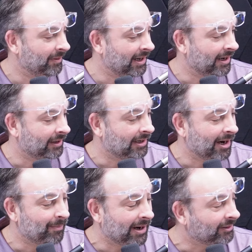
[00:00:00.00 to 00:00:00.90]
Yeah, we got a
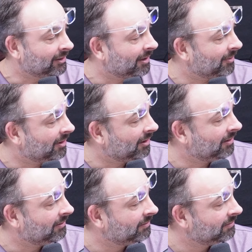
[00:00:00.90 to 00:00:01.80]
chiropractor coming
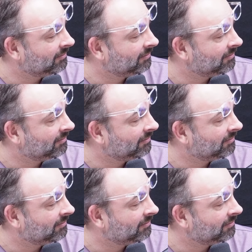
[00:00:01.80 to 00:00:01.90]
on.